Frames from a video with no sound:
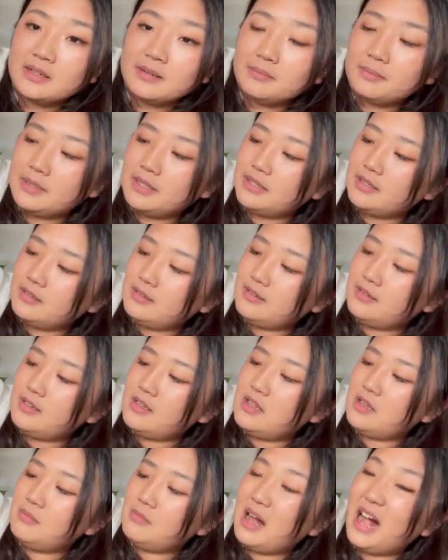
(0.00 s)
but
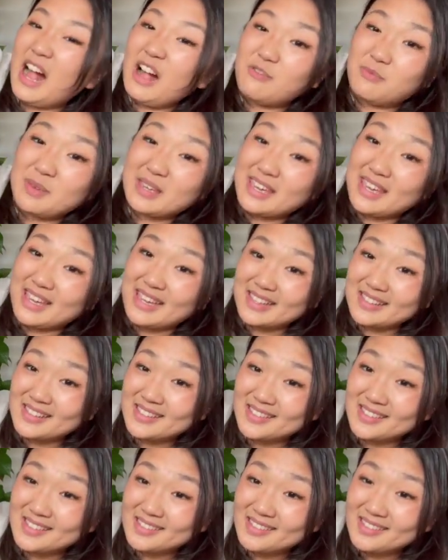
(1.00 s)
I have big hands.
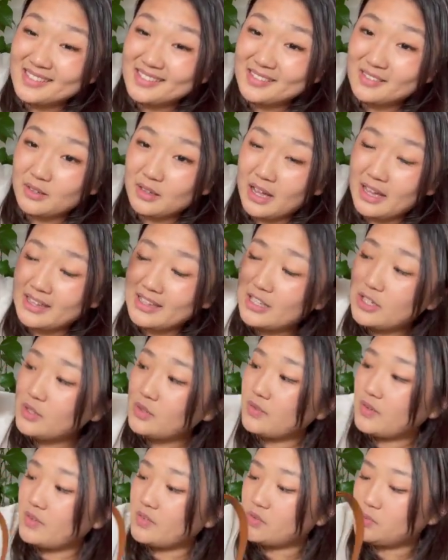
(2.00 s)
I think if you
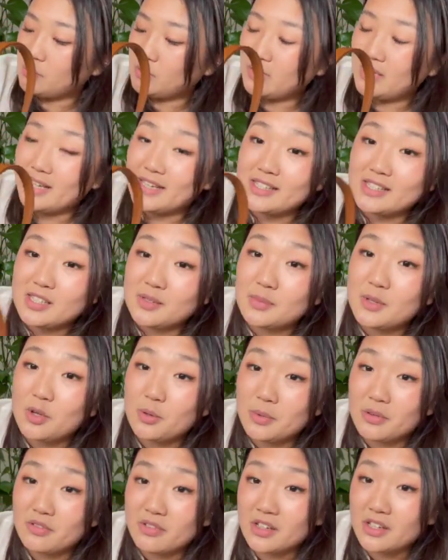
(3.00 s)
have smaller hands than me, you'll
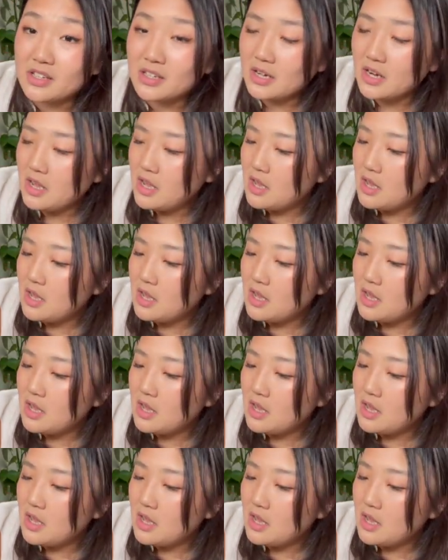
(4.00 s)
be fine.